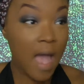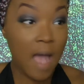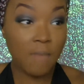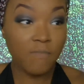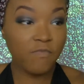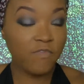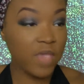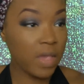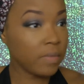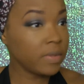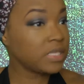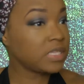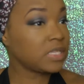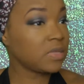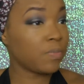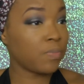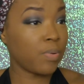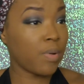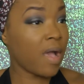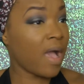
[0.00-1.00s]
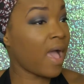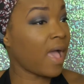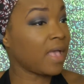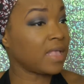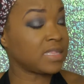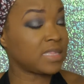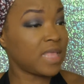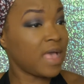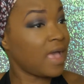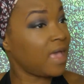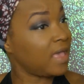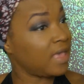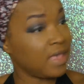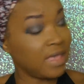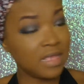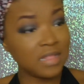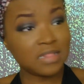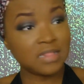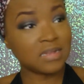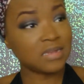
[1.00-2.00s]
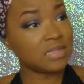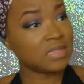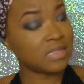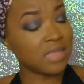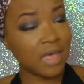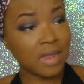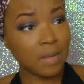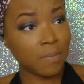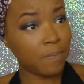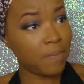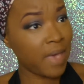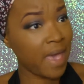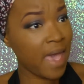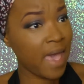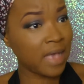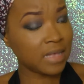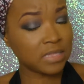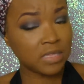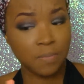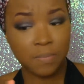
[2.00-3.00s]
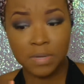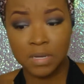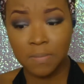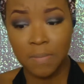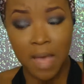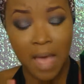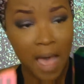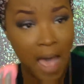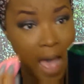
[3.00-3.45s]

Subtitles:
I'm very surprised that I hid the designer bags up under my